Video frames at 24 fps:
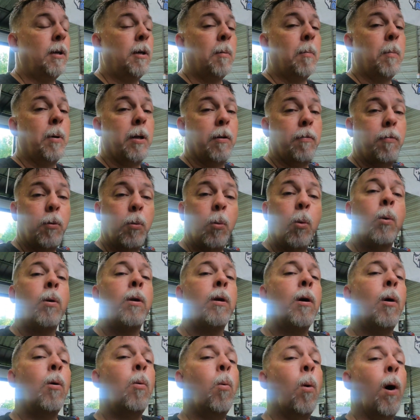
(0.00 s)
But if you want to
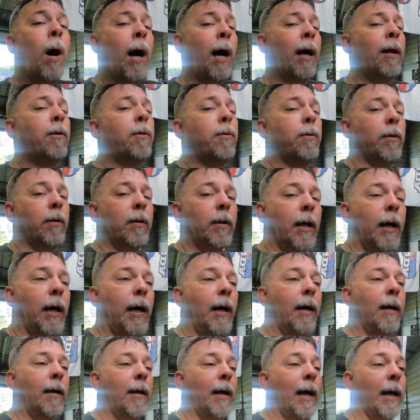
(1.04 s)
go wider than
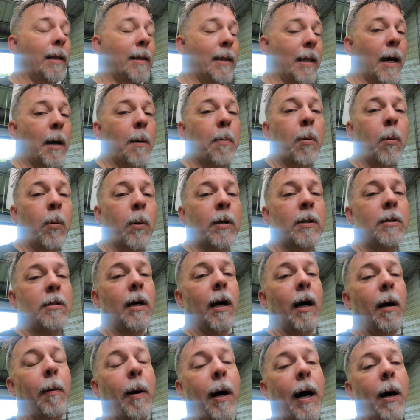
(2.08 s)
that, at that point in
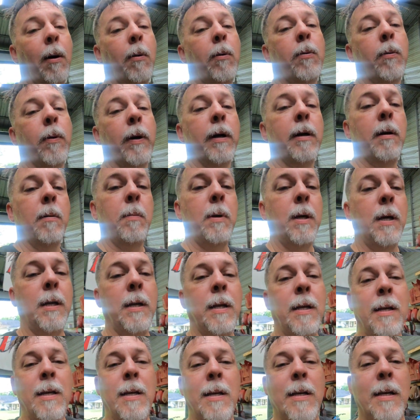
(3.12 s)
time, I would recommend
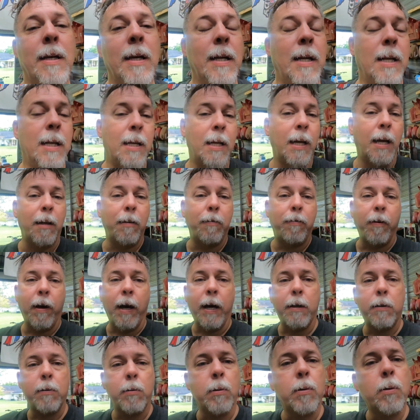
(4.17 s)
getting a
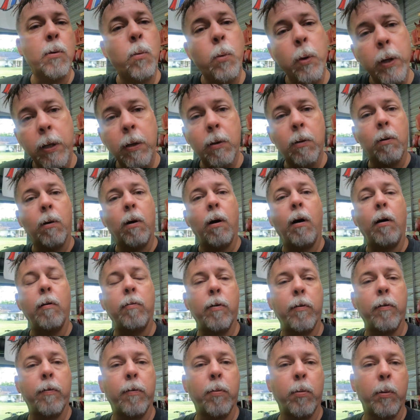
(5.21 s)
factory wheel off
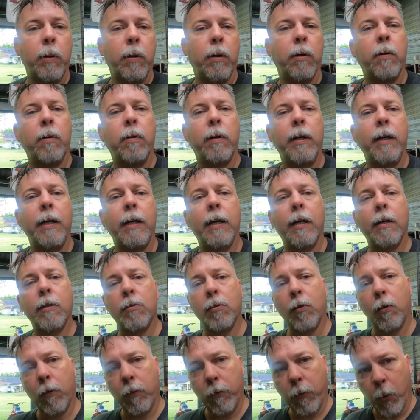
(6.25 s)
of 300 ES
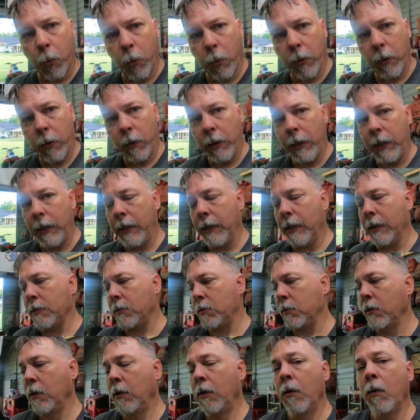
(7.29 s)
or 400 ES
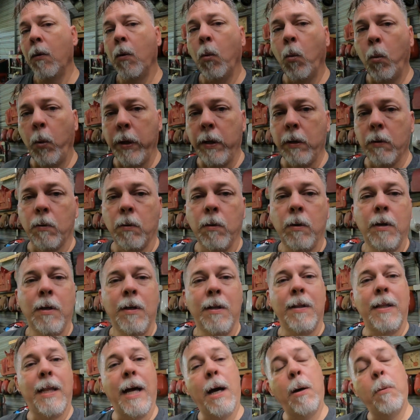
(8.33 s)
wheel.
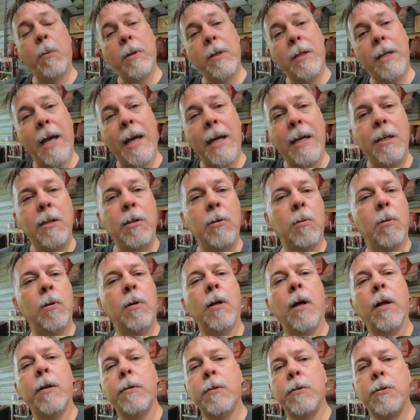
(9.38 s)
That would gain you
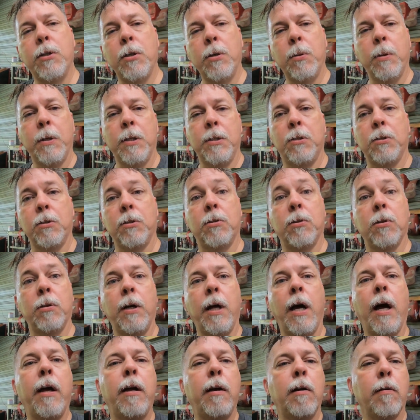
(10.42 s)
another 2 inches. So
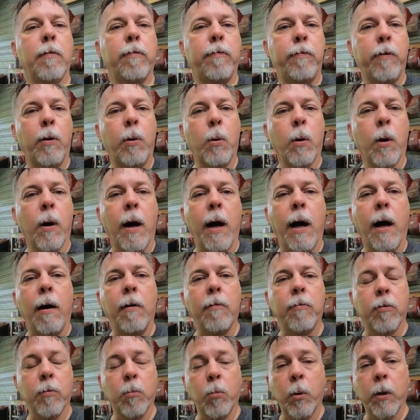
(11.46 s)
now you're four out
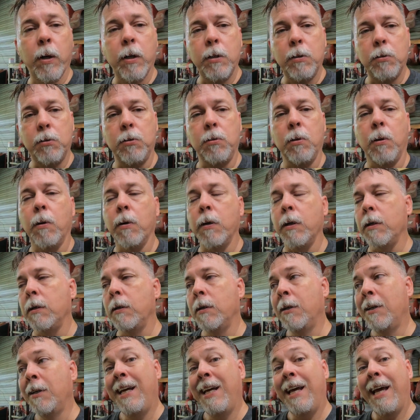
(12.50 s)
from where you started,
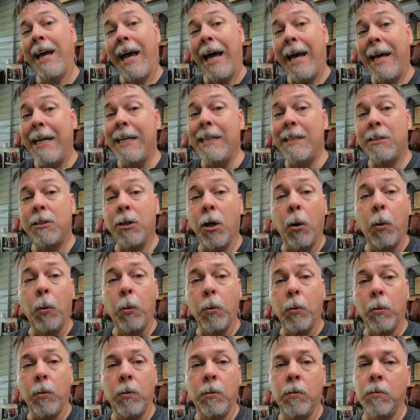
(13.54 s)
eight
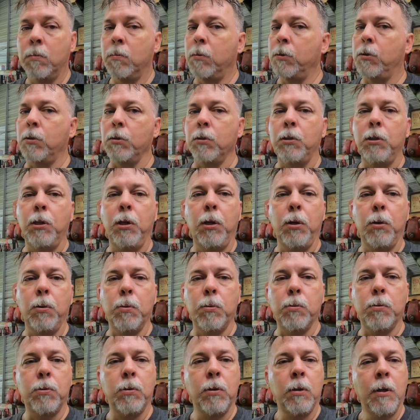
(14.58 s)
total, which is
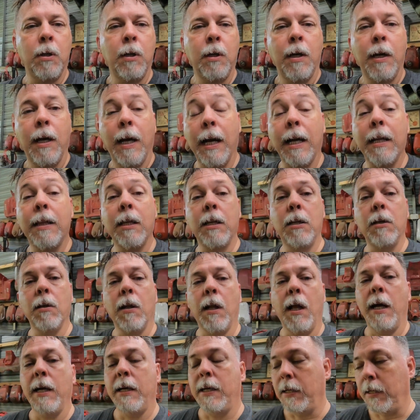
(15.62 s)
huge. And I think you'll
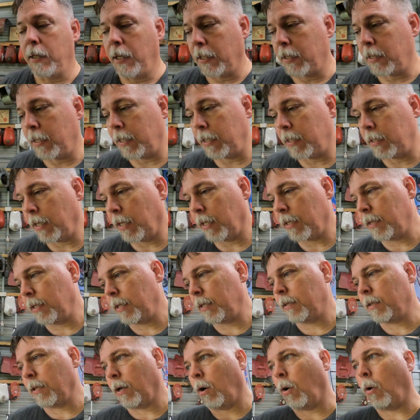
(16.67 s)
like it. I
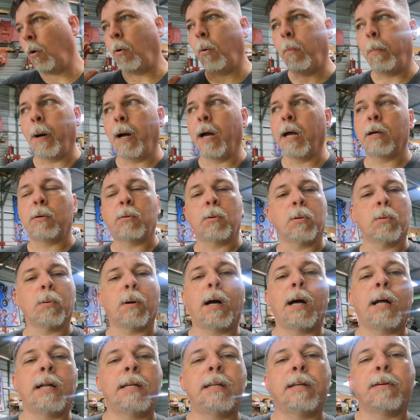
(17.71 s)
think the whole bike will
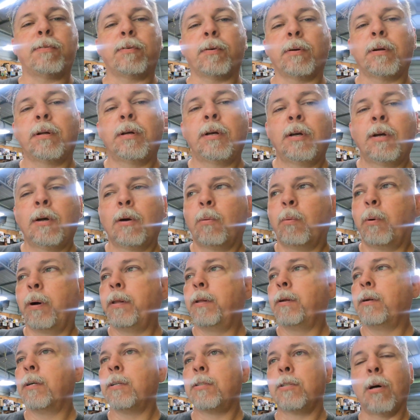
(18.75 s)
ride different,
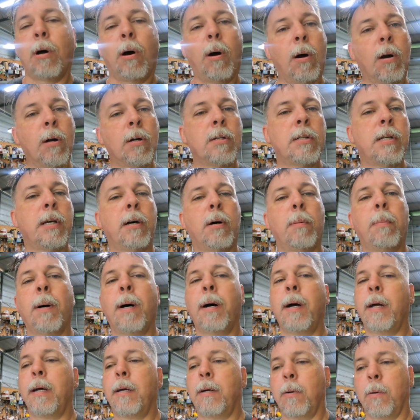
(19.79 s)
whether it's a hardtail
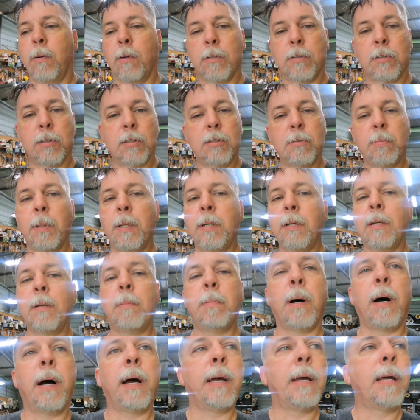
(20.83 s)
bike or a suspended
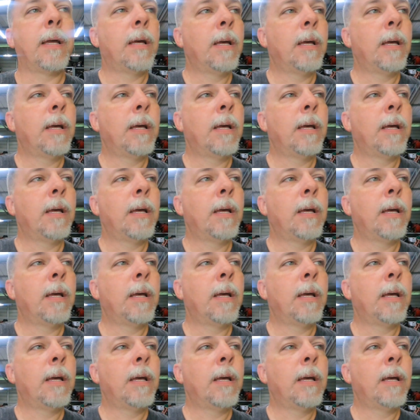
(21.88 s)
bike.